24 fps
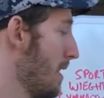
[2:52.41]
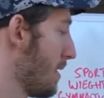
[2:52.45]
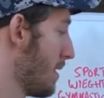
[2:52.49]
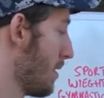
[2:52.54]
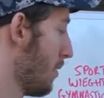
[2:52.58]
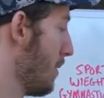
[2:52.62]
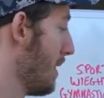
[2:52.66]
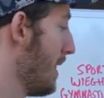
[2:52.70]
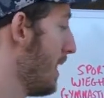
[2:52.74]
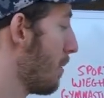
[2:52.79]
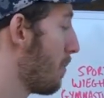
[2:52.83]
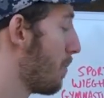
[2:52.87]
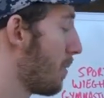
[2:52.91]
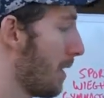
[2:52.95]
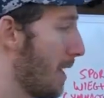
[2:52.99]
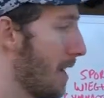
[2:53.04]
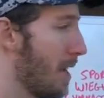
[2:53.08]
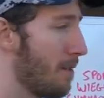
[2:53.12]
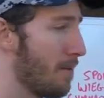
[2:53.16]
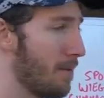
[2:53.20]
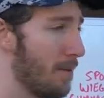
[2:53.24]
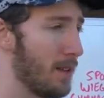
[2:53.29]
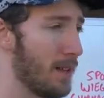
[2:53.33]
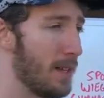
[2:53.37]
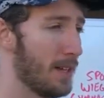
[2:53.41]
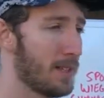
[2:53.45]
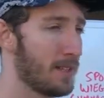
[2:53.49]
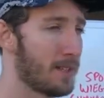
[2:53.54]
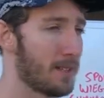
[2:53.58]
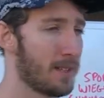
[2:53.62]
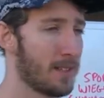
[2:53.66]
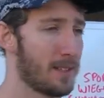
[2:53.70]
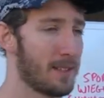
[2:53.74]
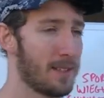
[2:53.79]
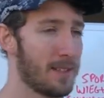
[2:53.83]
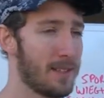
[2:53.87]
So we need a plan for this,
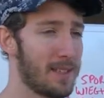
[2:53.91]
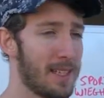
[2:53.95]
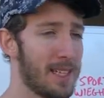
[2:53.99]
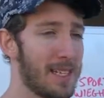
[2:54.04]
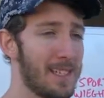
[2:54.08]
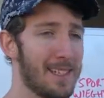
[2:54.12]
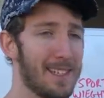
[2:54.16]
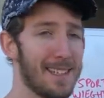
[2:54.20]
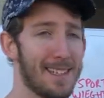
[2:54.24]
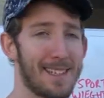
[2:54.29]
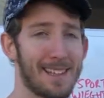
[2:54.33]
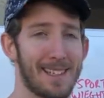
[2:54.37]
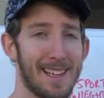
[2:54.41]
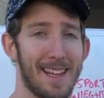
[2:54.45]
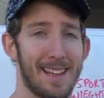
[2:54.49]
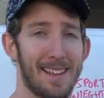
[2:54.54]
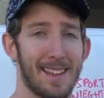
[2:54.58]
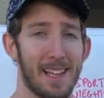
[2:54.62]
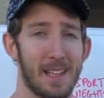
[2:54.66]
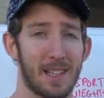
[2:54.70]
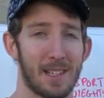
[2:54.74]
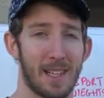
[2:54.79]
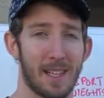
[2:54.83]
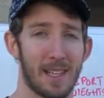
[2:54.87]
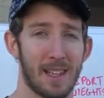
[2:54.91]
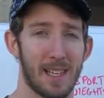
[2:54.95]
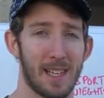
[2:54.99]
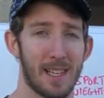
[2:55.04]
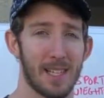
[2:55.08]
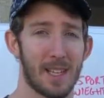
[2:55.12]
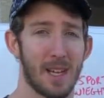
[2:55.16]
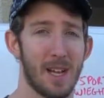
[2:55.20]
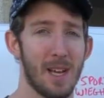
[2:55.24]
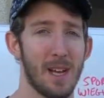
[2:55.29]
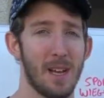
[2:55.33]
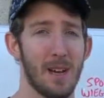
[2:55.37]
because it's easy to say things like
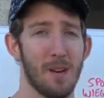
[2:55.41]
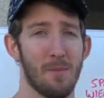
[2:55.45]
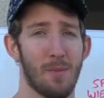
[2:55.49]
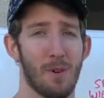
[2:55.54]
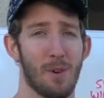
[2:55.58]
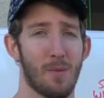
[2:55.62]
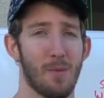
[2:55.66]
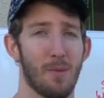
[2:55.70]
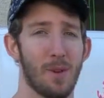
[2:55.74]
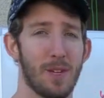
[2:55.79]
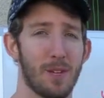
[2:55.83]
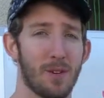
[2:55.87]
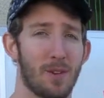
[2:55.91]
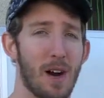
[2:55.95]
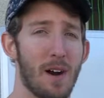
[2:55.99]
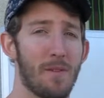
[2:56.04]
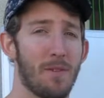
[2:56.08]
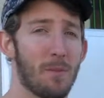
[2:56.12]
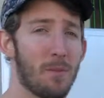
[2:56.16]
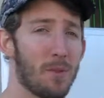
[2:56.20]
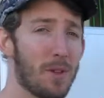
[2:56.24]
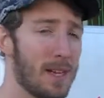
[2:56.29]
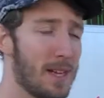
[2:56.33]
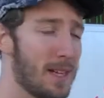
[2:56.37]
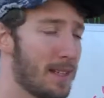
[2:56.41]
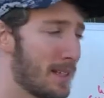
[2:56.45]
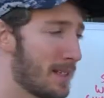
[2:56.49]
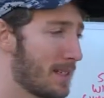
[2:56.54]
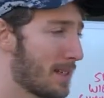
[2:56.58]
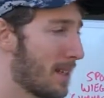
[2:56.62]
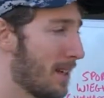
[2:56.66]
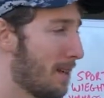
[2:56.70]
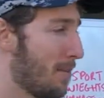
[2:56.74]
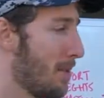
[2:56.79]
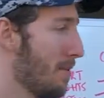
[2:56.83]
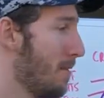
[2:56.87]
this, but if we don't have a plan, that's
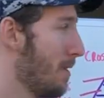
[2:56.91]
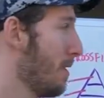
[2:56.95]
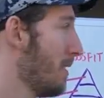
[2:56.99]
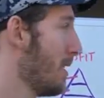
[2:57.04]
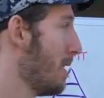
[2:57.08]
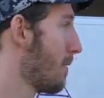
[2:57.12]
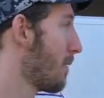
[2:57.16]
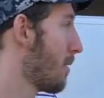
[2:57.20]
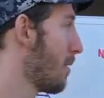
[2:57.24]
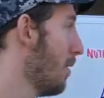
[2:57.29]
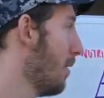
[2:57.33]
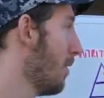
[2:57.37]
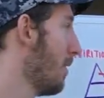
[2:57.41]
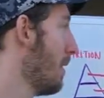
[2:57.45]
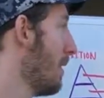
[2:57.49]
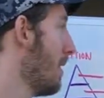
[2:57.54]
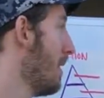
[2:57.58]
going to be very difficult.